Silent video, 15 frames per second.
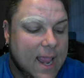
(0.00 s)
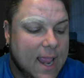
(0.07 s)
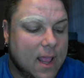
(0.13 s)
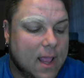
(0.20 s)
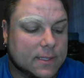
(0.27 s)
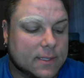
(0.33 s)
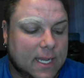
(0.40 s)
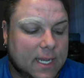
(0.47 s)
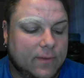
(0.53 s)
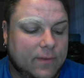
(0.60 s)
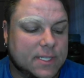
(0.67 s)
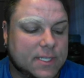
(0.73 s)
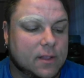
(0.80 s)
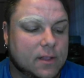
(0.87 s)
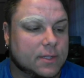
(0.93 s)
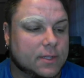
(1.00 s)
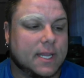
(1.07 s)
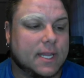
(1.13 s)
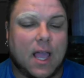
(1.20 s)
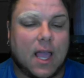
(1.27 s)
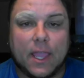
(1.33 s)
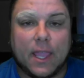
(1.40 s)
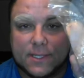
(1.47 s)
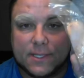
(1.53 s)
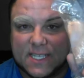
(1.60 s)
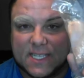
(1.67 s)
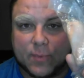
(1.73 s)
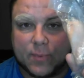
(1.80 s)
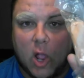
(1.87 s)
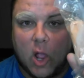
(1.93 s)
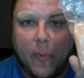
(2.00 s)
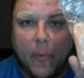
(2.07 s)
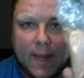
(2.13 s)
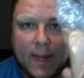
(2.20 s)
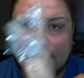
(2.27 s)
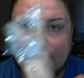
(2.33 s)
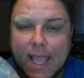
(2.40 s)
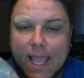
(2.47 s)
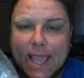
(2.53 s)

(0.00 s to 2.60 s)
Now instead of using glue stick, I use this brow putty.